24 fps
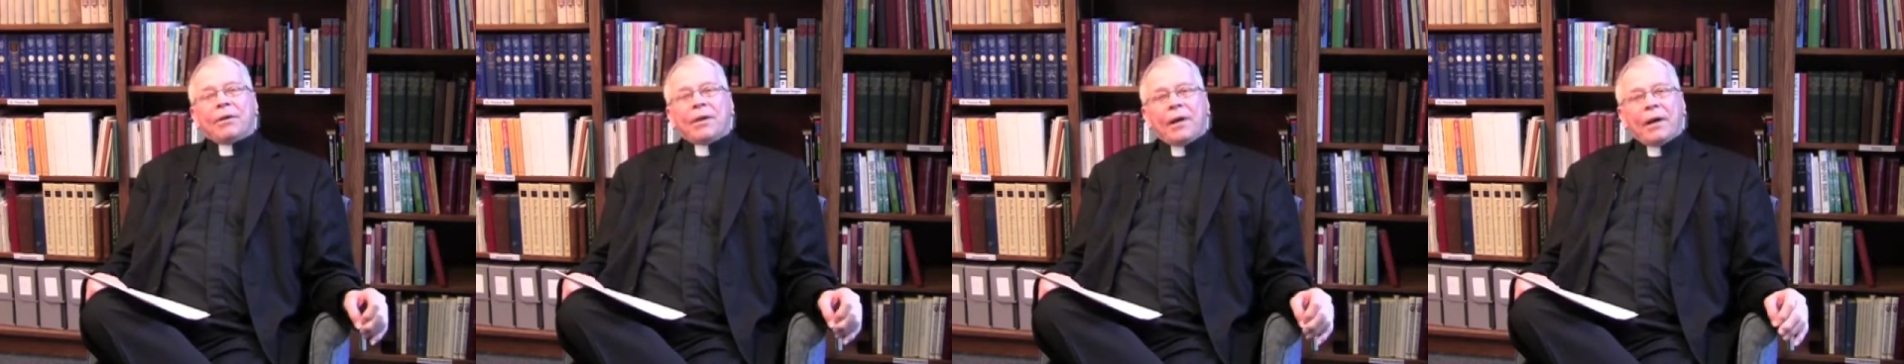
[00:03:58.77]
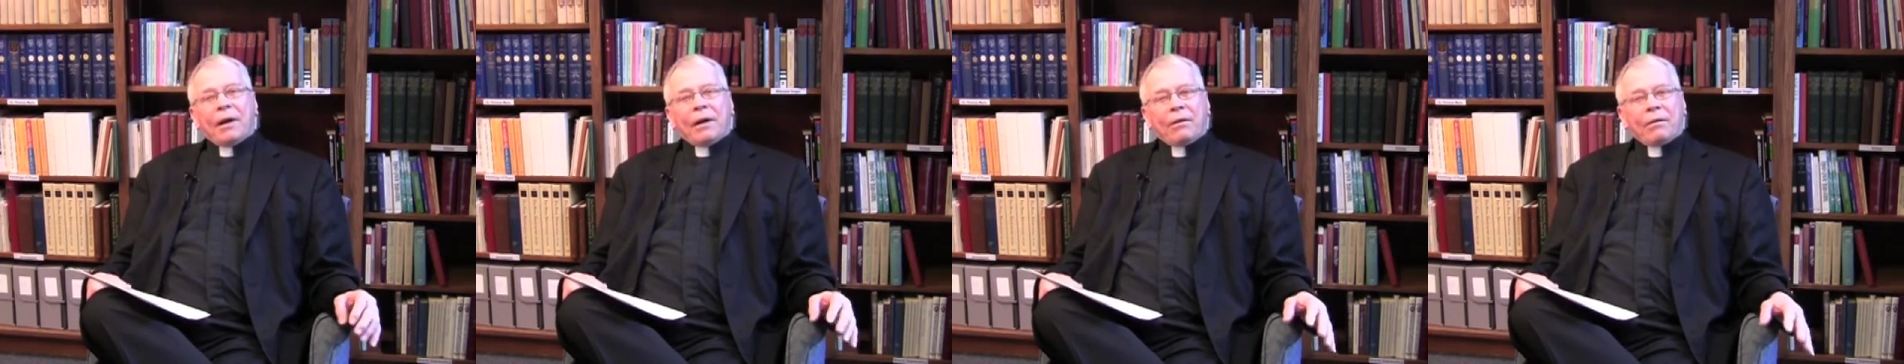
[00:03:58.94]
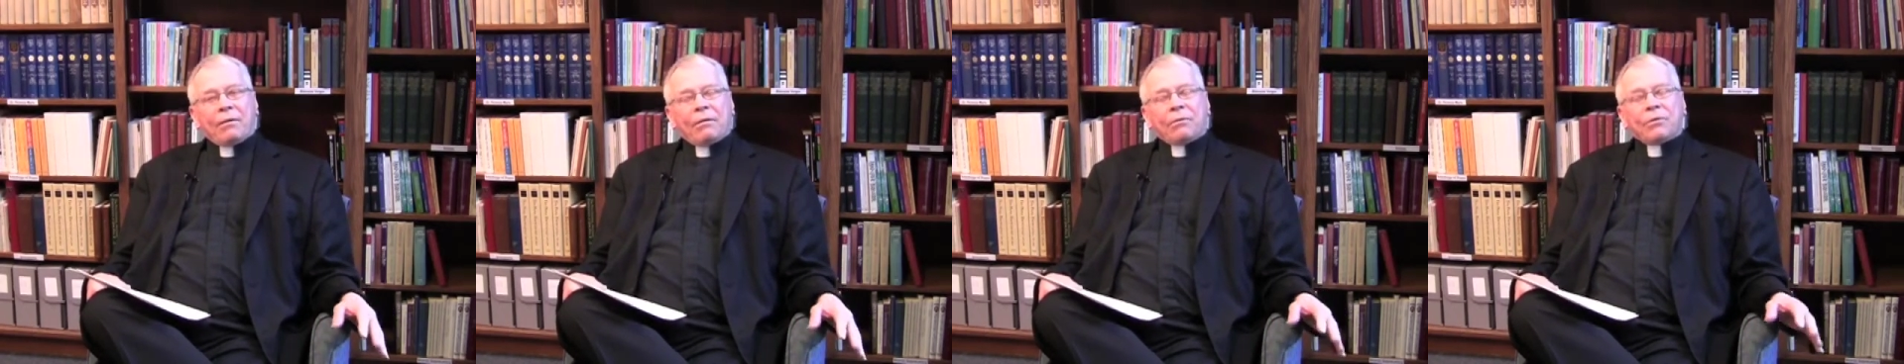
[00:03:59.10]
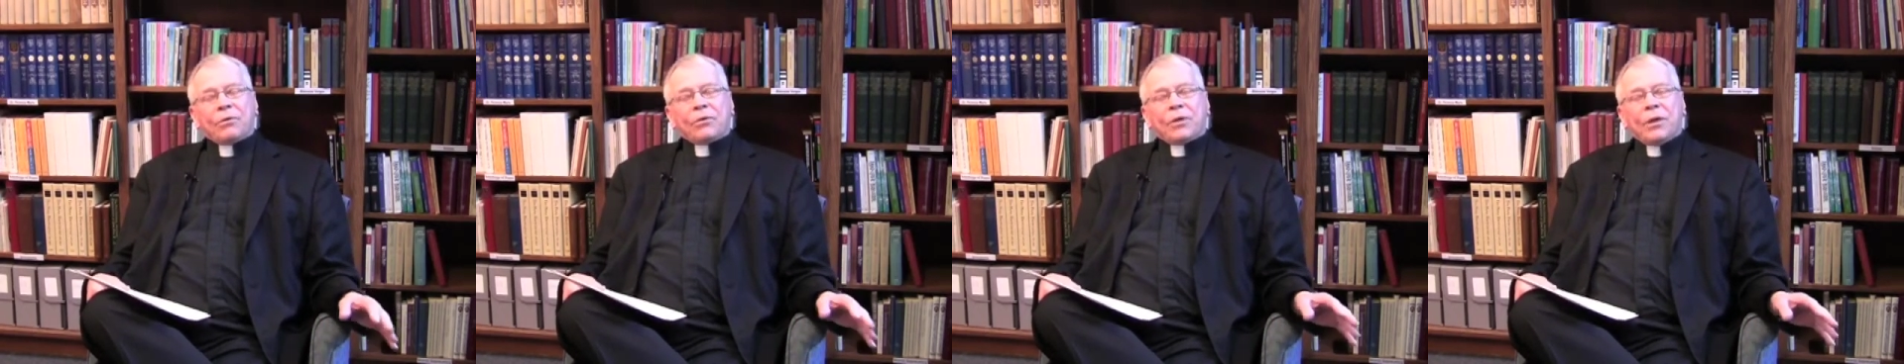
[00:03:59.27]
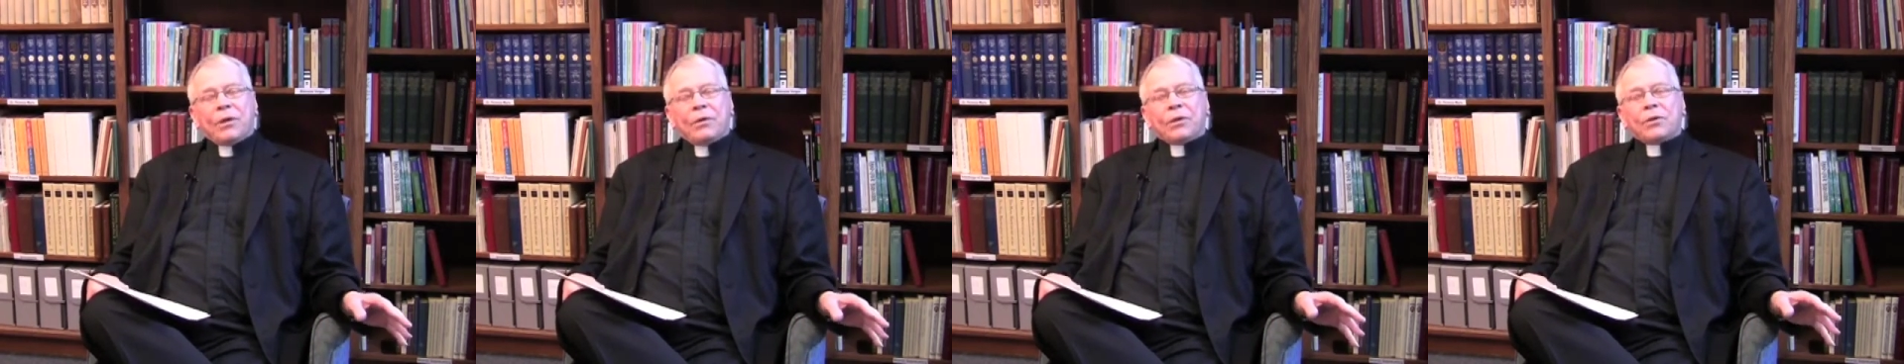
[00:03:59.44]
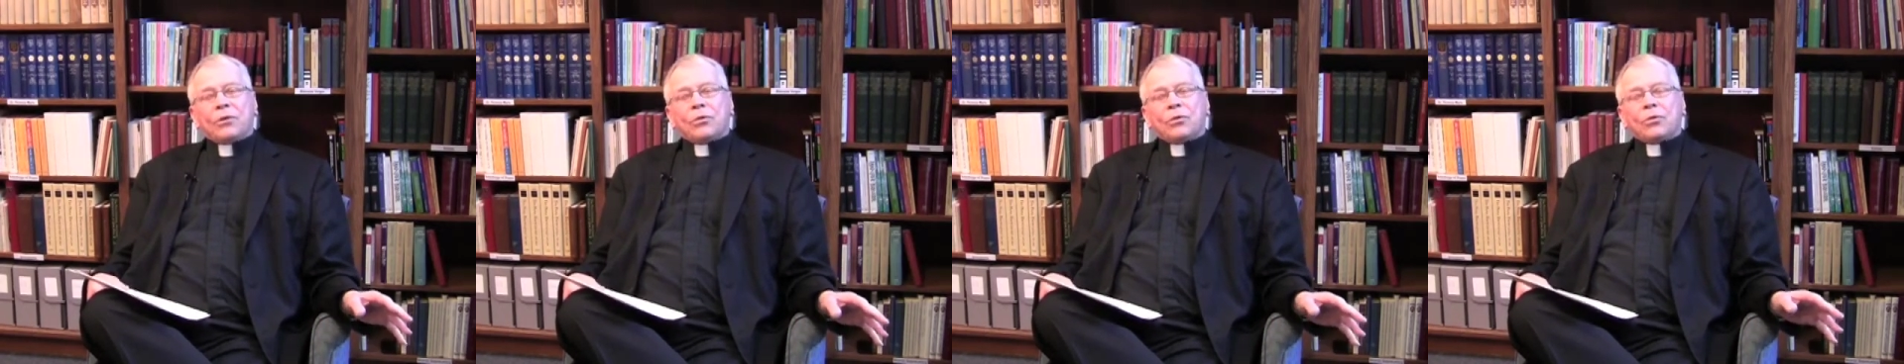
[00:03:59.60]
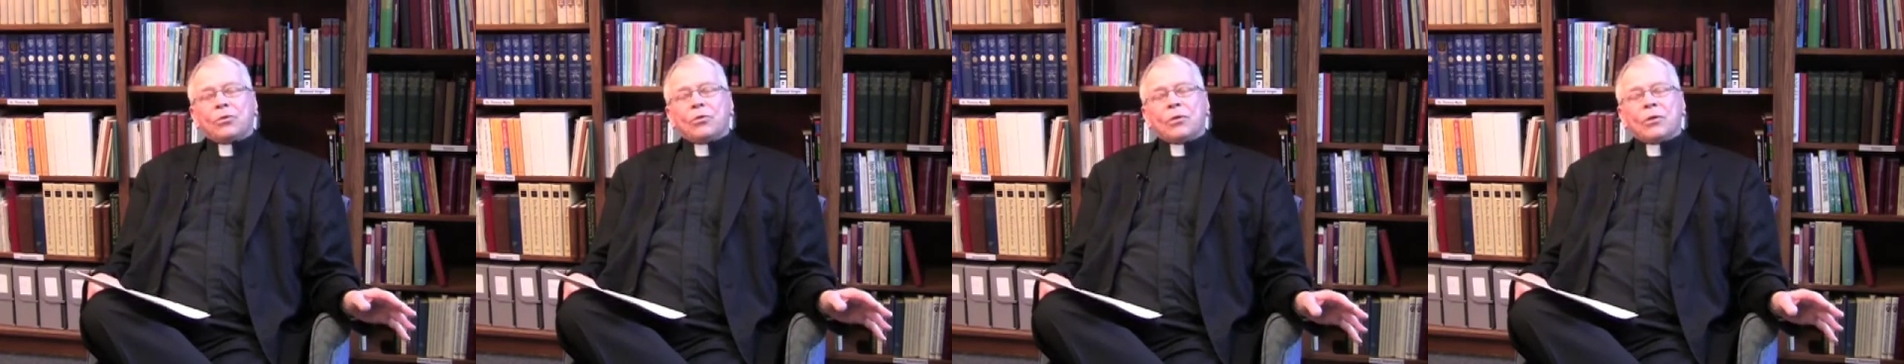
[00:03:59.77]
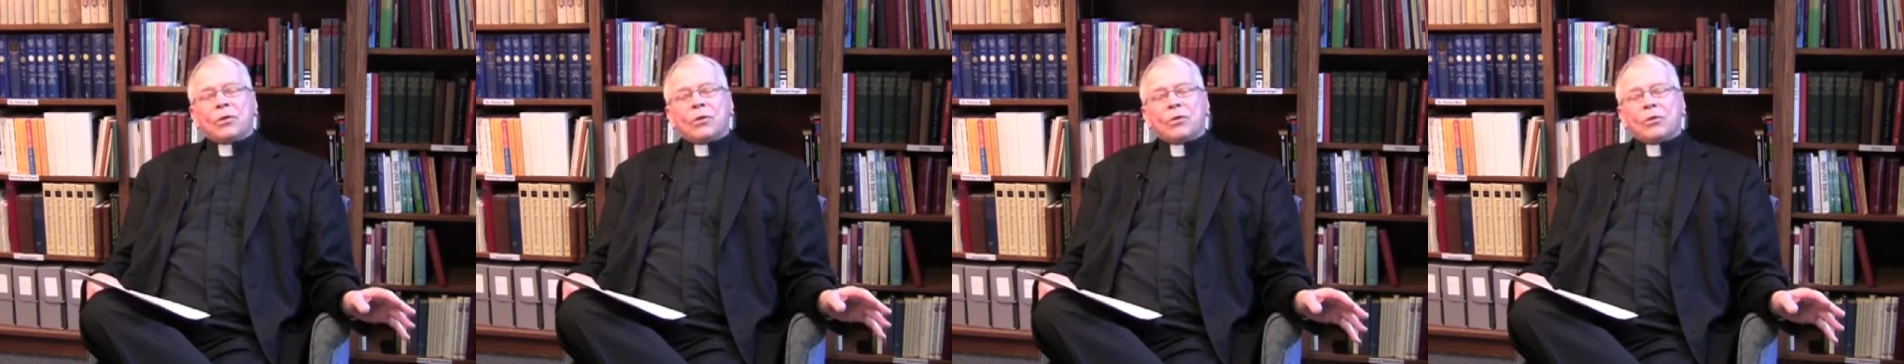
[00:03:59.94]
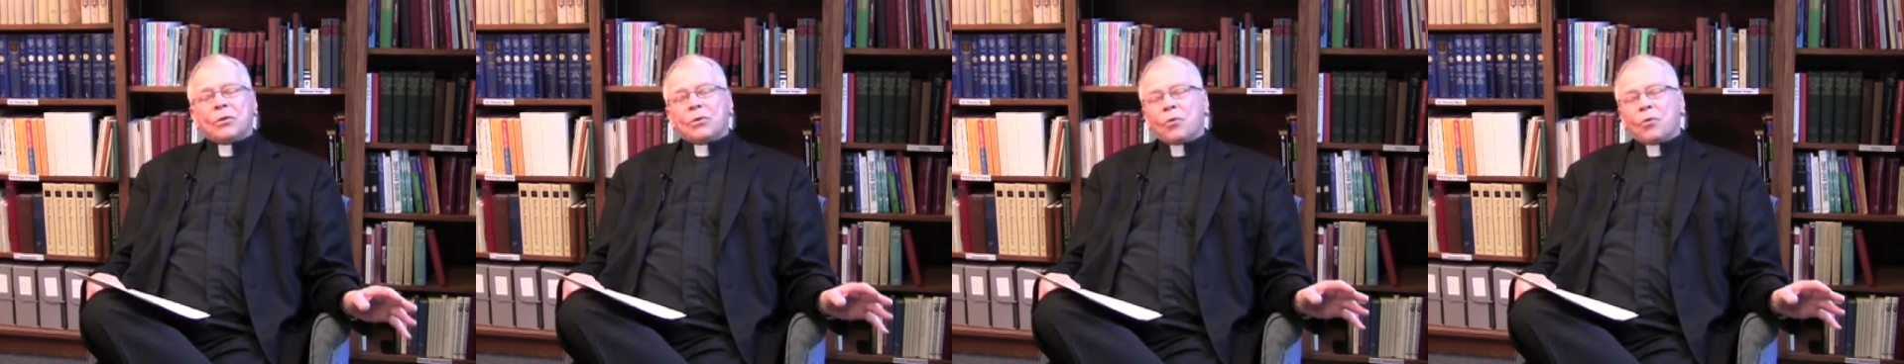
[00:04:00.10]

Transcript: you see this